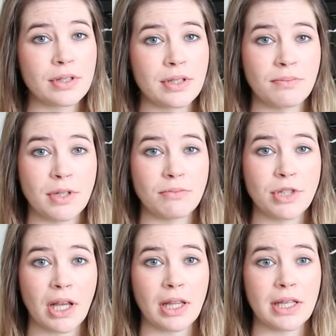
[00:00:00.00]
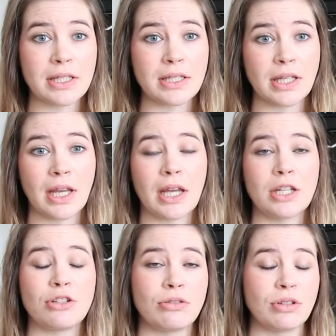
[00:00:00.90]
symptom checklists like
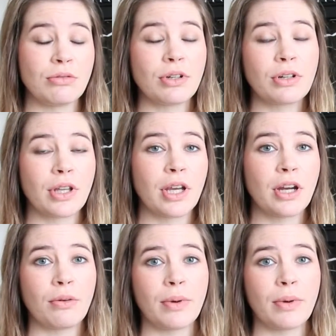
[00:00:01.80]
I showed you earlier,